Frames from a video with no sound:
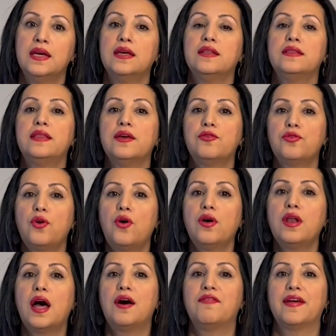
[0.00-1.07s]
The role
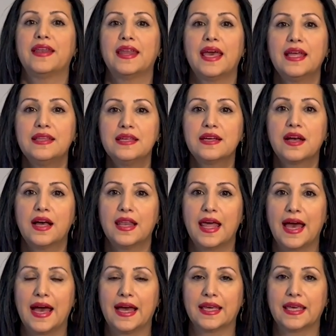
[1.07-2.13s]
of an ethical
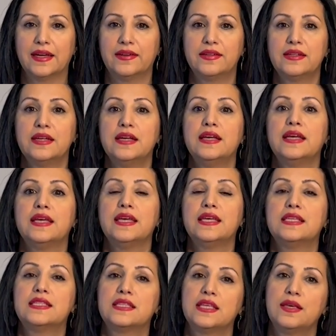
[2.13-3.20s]
hacker
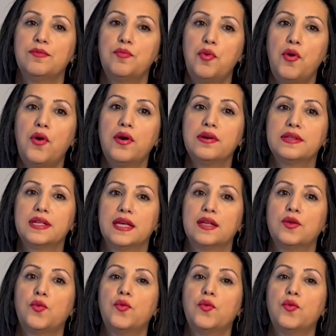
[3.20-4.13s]
is important